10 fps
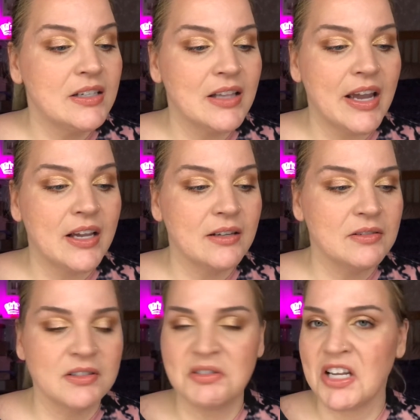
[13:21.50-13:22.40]
like,
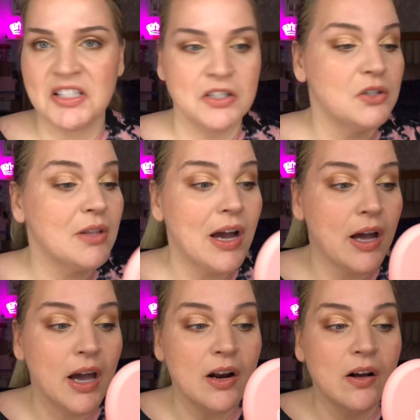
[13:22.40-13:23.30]
doesn't do that
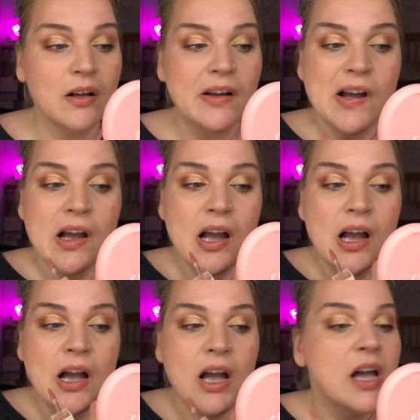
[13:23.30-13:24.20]
at all.
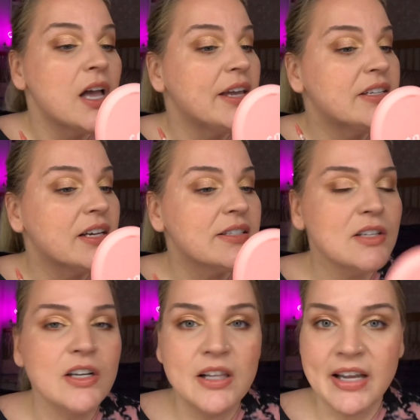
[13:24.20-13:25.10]
It does
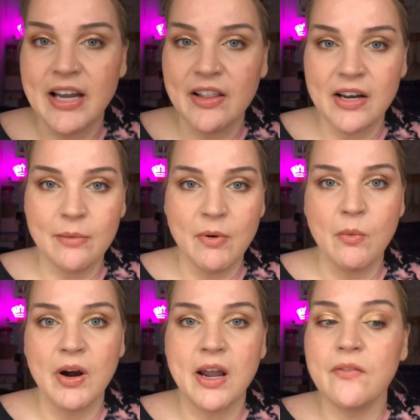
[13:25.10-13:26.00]
look like, now that I've been
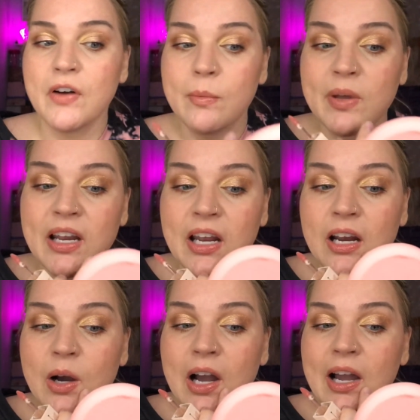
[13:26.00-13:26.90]
wearing it for a minute,
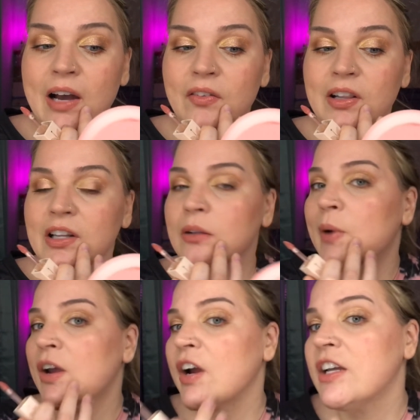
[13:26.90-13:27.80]
I have a little
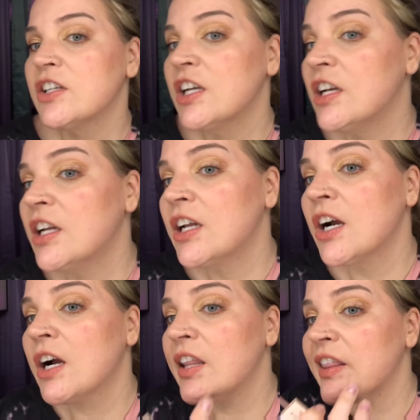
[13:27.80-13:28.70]
migration
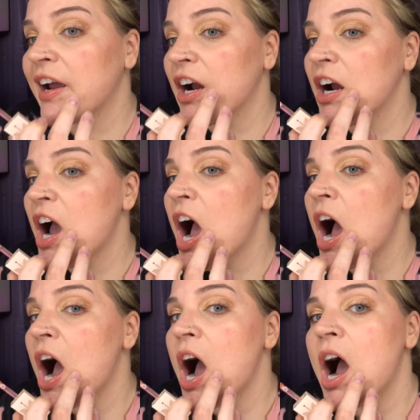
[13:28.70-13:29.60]
right there.
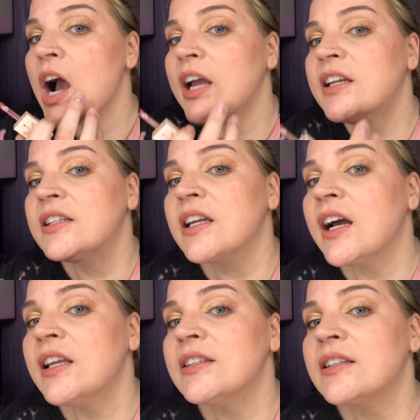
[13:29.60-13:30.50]
Can you see,
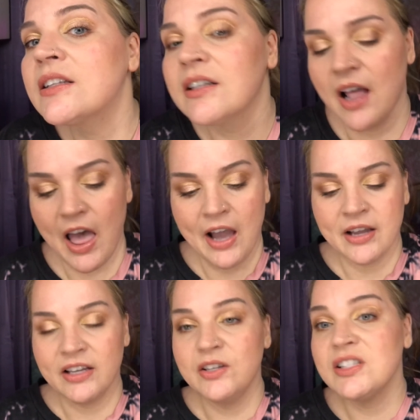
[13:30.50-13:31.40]
guys?
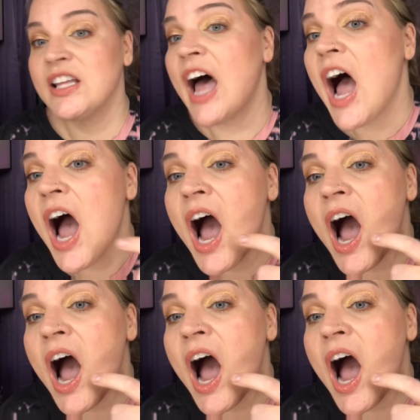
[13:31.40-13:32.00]
Can you see that?